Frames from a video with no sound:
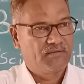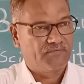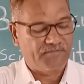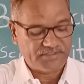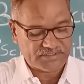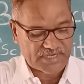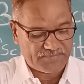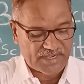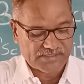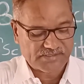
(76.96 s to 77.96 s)

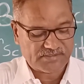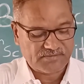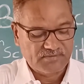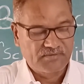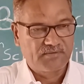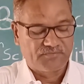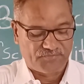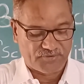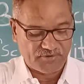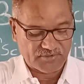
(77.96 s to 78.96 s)
vegetables,
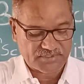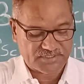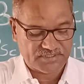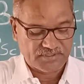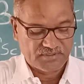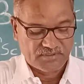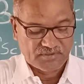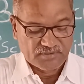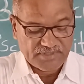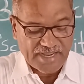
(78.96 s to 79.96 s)
fruits,
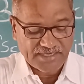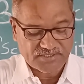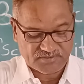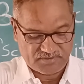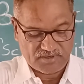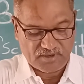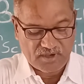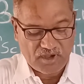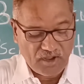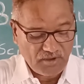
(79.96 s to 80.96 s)
that
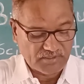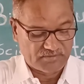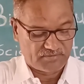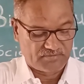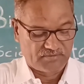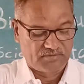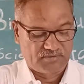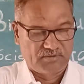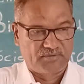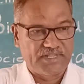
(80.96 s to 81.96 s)
all
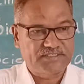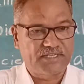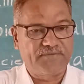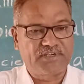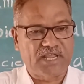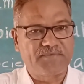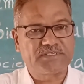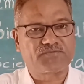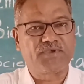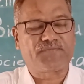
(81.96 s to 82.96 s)
necessary
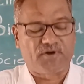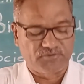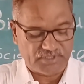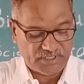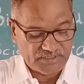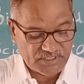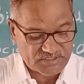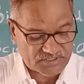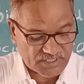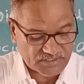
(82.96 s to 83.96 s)
vitamins we found in
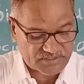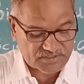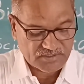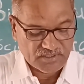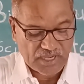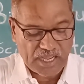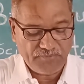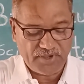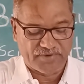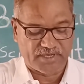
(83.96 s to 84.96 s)
these things.
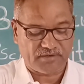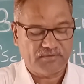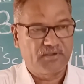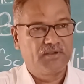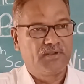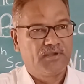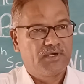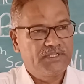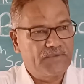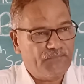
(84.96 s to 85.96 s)
However,
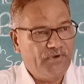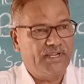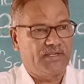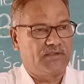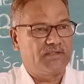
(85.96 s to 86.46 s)
if we